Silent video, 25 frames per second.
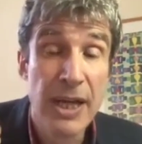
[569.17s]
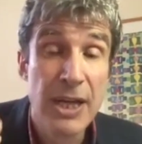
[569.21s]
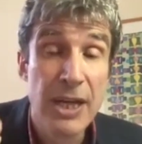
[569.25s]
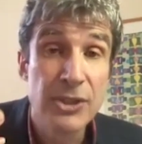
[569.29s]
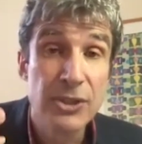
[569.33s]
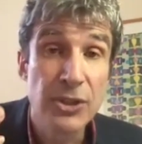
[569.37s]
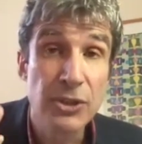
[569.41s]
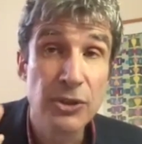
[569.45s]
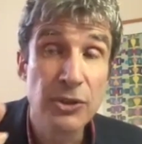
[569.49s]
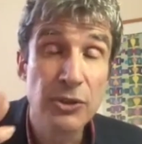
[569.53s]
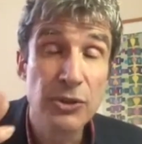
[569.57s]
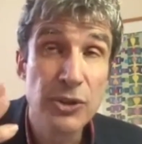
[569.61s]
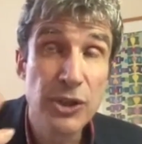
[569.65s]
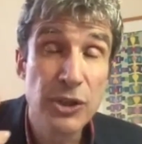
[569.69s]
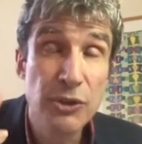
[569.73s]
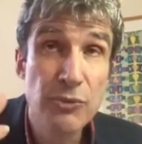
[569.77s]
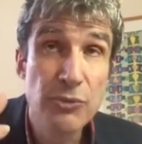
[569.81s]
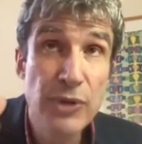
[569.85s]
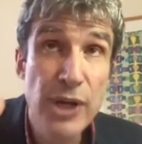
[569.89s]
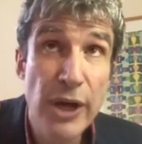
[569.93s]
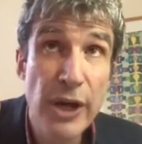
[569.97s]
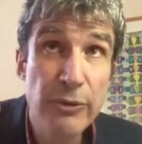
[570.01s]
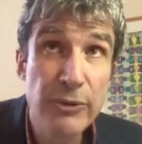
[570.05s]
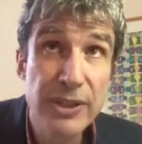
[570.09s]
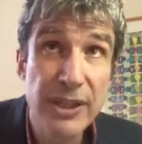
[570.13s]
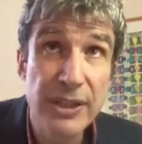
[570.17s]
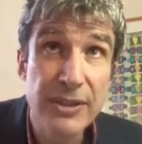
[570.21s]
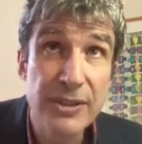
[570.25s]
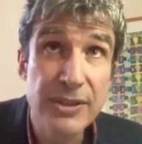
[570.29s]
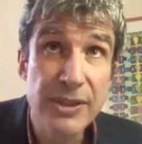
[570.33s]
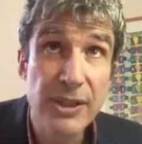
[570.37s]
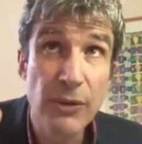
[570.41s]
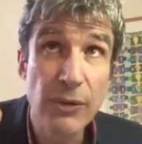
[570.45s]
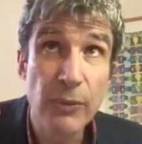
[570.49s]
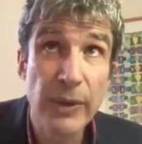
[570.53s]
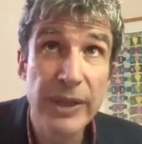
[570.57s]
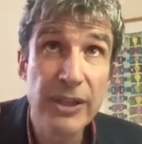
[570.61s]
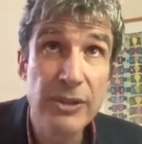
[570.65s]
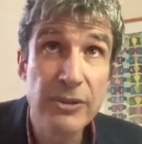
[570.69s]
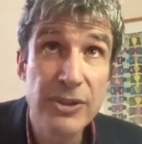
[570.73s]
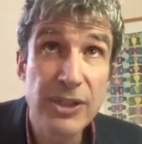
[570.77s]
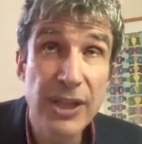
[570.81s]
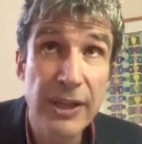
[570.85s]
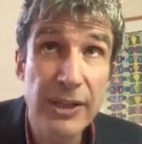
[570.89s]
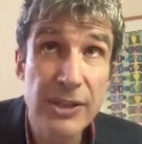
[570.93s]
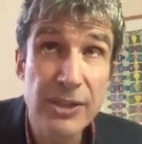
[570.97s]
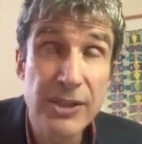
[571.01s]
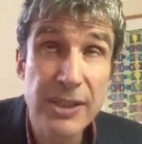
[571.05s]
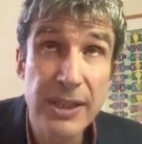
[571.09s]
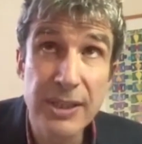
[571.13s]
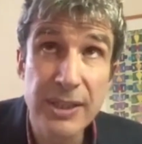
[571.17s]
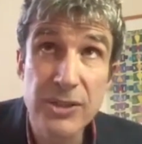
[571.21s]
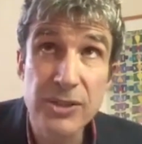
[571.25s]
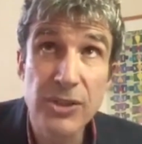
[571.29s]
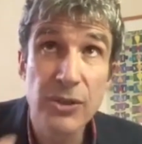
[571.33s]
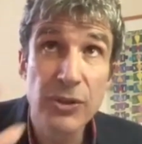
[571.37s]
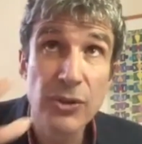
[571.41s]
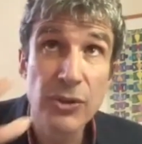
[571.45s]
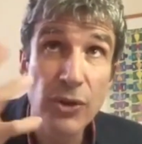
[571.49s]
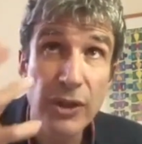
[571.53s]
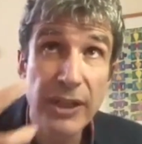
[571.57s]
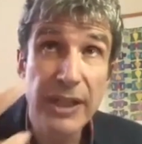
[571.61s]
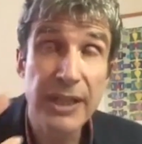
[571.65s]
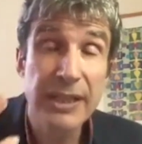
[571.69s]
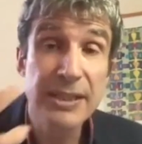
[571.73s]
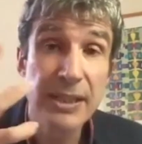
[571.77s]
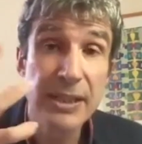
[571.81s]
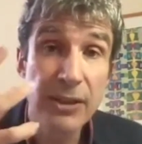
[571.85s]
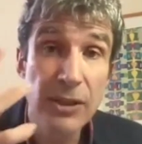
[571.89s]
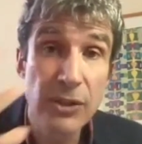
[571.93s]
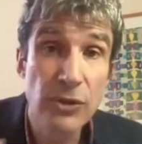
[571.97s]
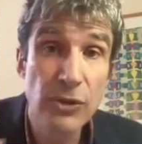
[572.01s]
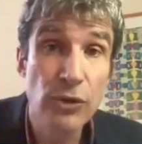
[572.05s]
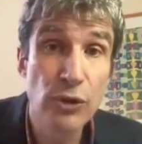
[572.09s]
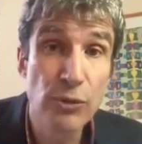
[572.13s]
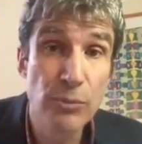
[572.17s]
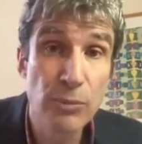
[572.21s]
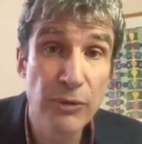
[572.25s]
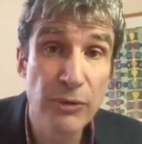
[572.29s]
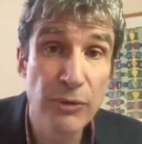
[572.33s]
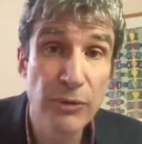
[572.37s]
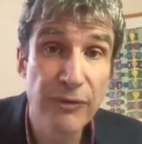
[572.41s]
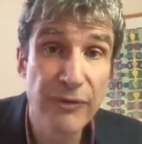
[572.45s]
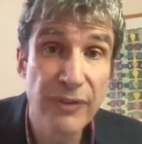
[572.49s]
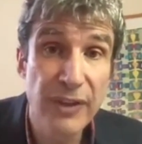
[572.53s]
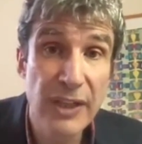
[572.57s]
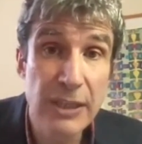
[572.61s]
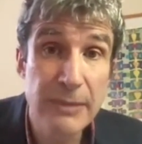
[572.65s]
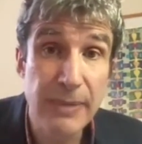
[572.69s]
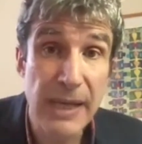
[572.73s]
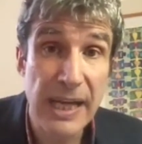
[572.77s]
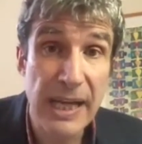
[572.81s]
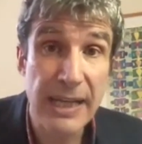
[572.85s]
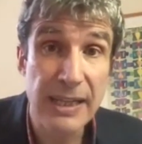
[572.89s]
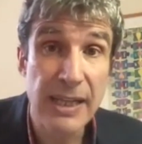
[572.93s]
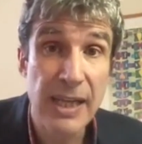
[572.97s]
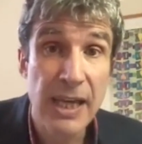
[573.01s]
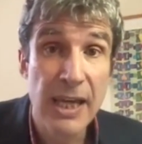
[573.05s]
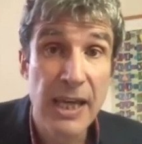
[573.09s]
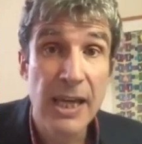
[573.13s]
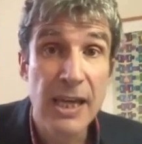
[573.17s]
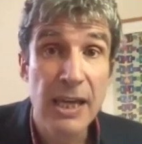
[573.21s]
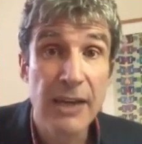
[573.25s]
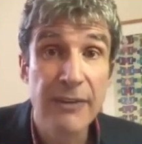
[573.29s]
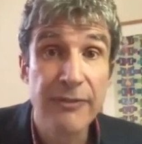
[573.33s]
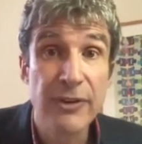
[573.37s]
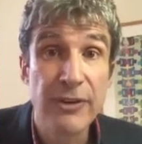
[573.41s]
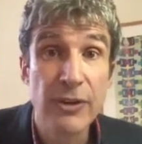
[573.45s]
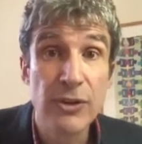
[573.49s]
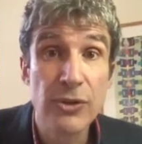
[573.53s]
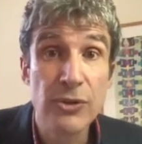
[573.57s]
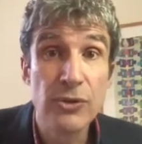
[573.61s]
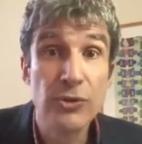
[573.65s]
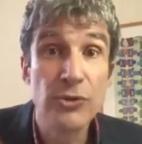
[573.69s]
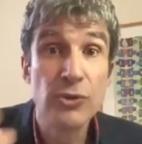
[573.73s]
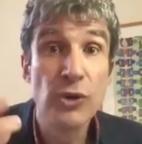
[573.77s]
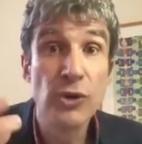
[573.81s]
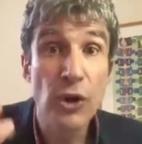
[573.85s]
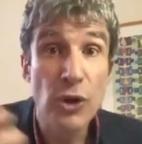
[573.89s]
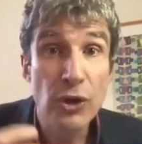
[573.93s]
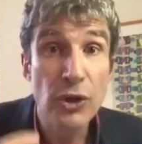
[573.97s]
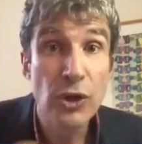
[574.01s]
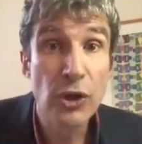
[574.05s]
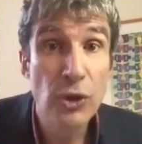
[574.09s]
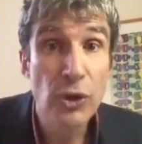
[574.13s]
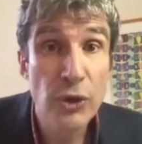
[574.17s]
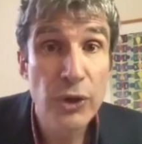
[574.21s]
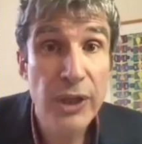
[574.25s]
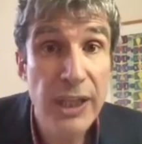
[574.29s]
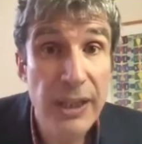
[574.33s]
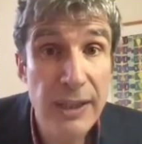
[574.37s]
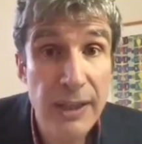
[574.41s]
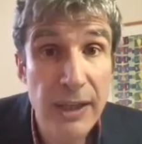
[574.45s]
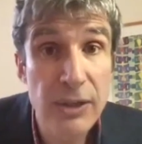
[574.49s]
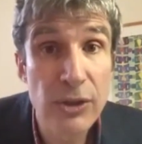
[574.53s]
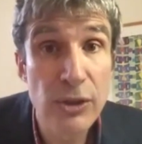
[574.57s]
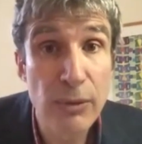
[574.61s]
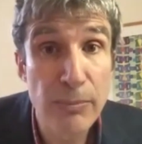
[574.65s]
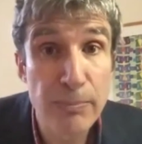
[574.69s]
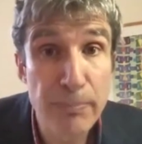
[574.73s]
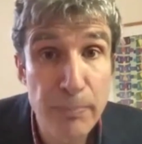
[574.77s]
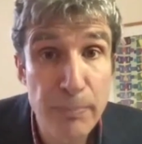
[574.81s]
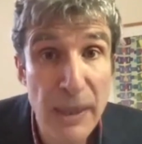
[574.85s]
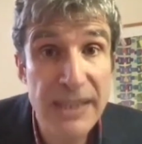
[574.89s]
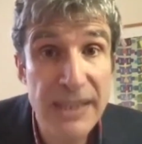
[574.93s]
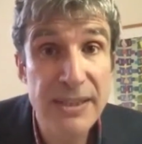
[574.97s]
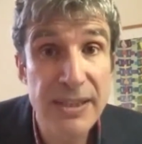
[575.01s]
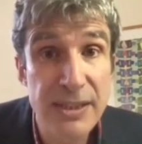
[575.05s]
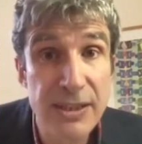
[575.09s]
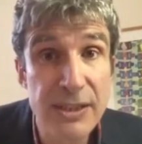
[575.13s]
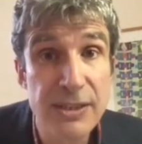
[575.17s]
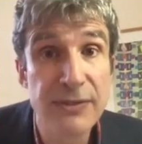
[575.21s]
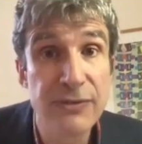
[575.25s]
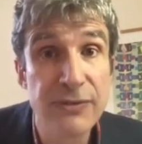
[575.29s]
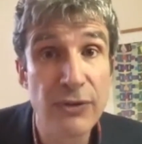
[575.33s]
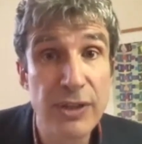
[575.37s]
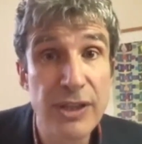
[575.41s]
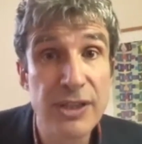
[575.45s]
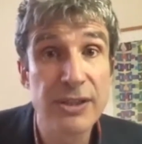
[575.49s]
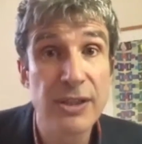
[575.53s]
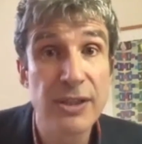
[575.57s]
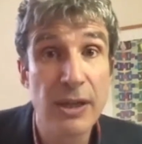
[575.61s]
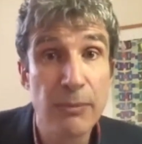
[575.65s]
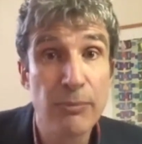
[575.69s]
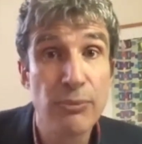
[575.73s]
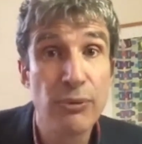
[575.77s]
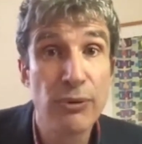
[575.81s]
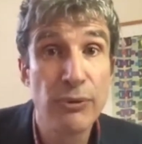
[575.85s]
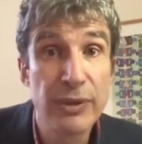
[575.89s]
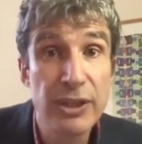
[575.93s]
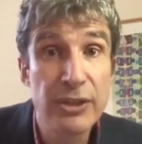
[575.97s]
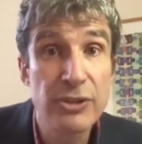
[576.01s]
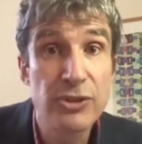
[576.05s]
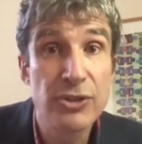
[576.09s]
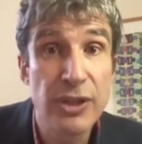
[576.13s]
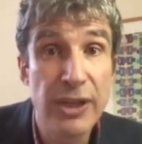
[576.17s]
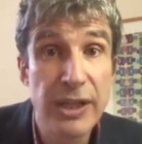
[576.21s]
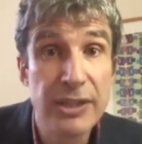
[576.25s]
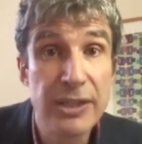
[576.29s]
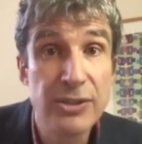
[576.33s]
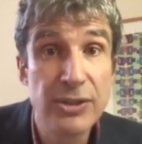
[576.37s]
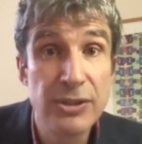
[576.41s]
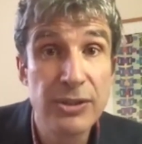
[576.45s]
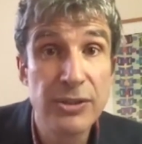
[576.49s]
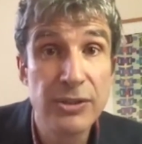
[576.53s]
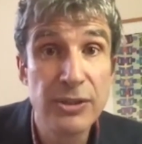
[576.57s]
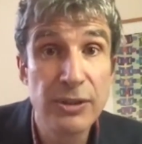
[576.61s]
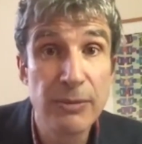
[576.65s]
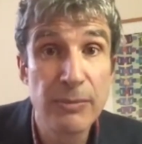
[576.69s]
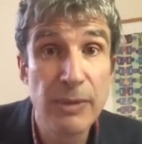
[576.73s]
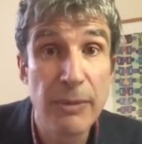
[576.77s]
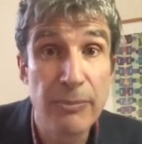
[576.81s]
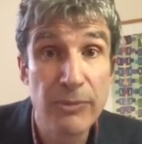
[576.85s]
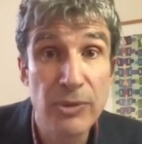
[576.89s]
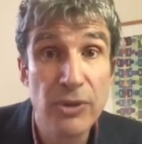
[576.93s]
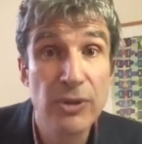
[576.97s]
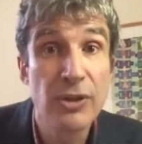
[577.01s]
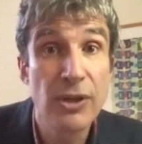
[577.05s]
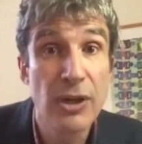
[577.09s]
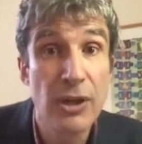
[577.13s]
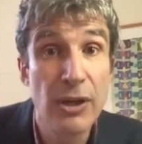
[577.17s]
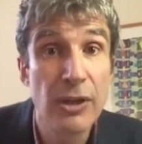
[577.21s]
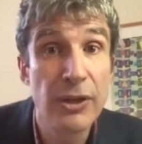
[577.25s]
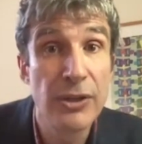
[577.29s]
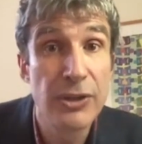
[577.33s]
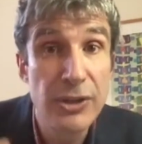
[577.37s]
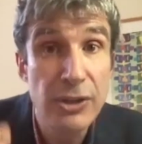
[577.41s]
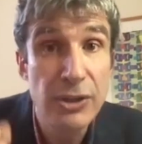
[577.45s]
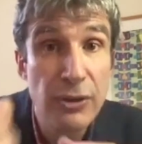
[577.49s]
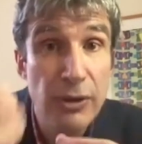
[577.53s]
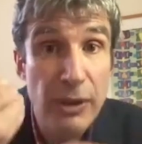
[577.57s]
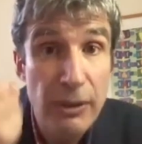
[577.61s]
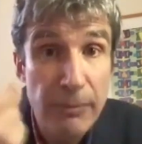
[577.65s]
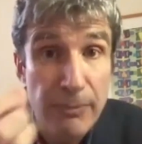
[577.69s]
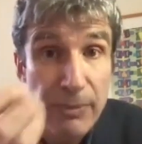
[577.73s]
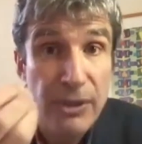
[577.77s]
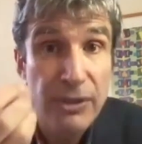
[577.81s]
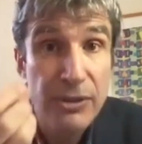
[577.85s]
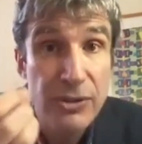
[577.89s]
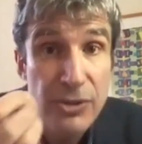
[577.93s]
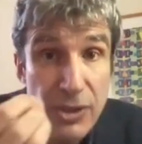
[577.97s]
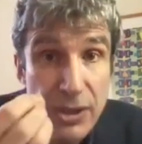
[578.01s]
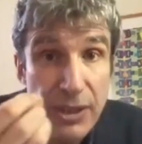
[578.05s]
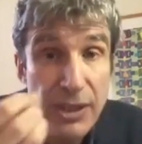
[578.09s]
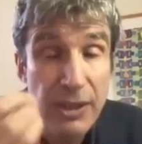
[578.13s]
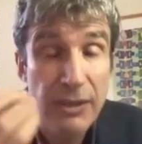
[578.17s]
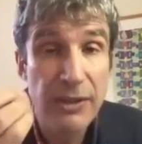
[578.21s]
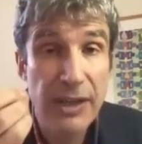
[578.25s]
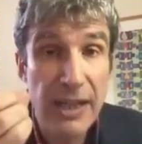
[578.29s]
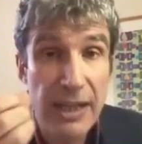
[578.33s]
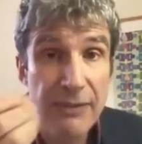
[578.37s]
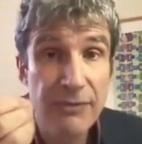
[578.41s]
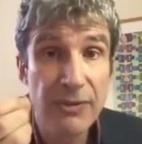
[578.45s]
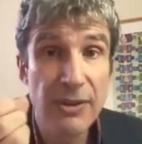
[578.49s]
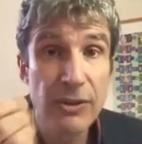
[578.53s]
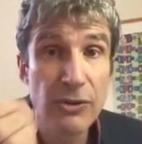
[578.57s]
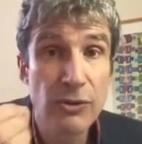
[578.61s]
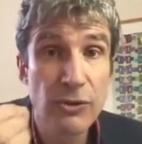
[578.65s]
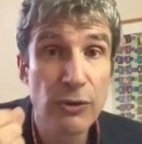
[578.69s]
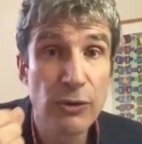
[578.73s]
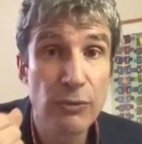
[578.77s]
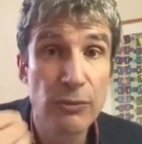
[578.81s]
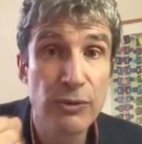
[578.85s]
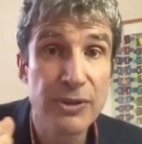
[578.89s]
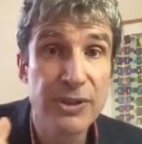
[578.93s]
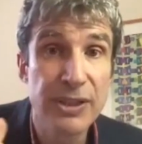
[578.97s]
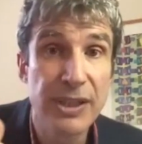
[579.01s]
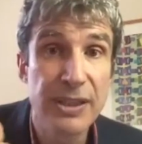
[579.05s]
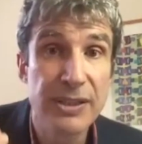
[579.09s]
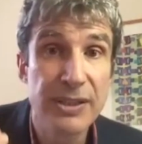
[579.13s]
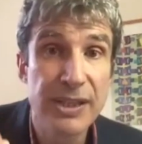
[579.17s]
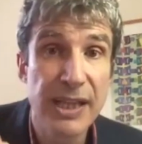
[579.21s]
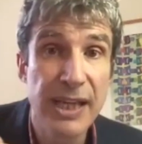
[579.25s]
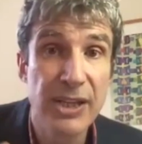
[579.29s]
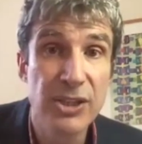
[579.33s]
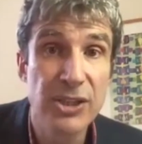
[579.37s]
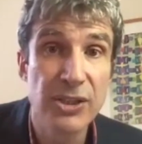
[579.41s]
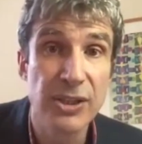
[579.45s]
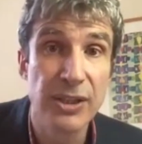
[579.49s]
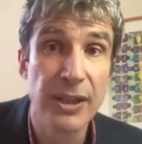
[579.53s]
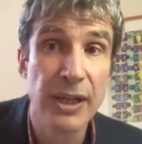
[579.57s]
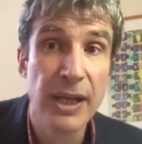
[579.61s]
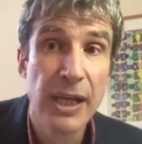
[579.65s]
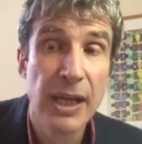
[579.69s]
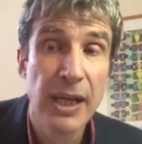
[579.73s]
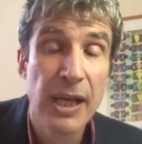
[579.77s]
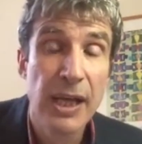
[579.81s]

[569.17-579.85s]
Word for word: So you, you notice that when you touch things, you're not getting the normal feedback. If you're not looking at your buttons, for example, when you're trying to do them up, you can't do it because you don't have the normal sensation.